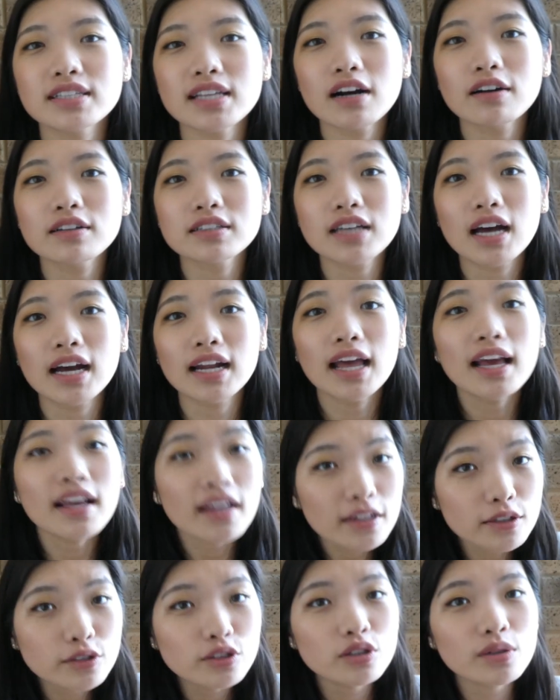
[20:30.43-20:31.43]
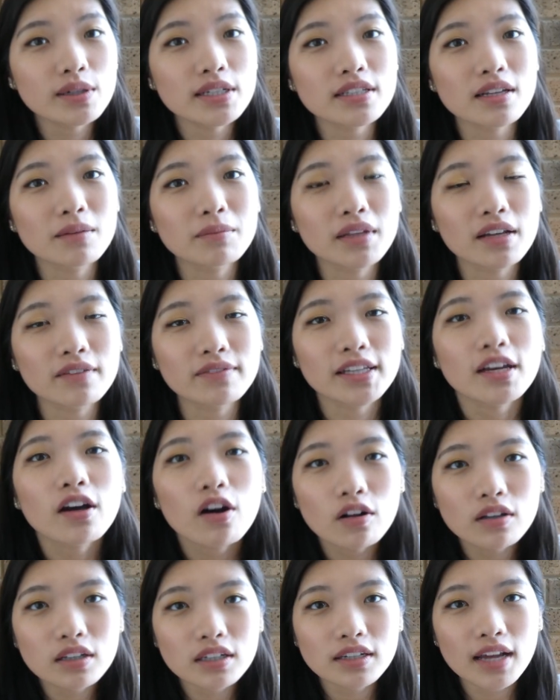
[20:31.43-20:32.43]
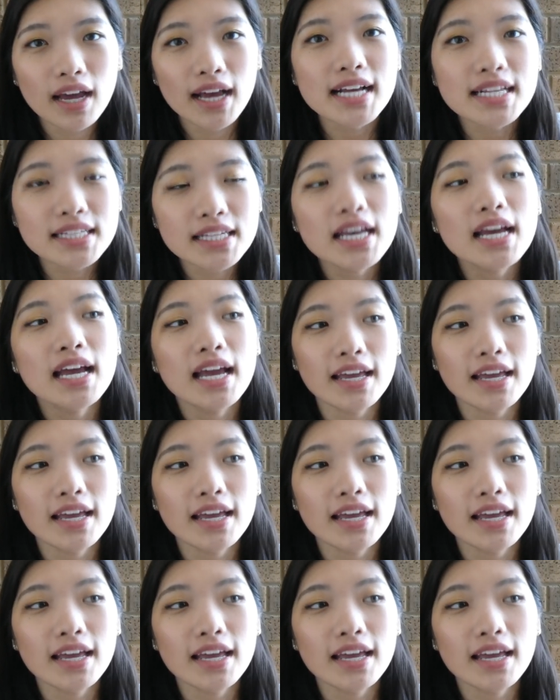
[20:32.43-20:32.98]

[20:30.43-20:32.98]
outside and enjoy some lovely holidays.